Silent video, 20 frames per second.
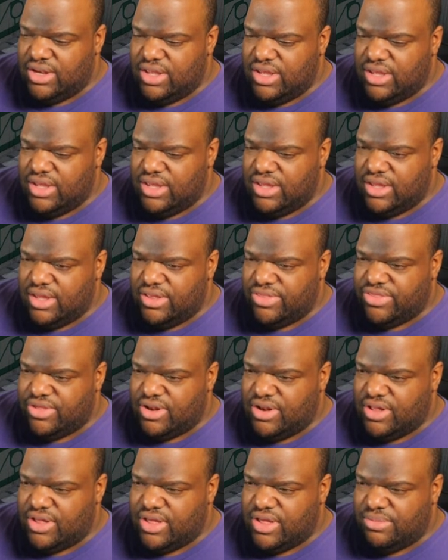yeah, I
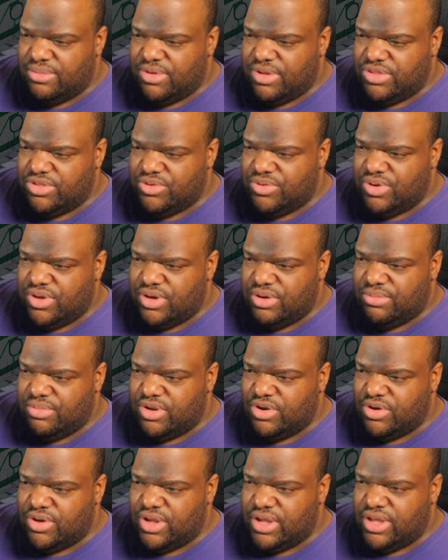thought I came in through here,
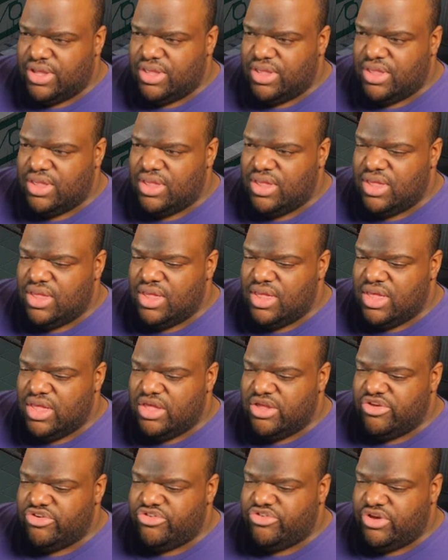
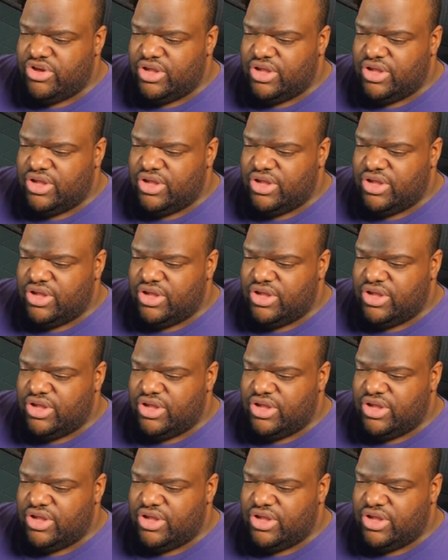but okay.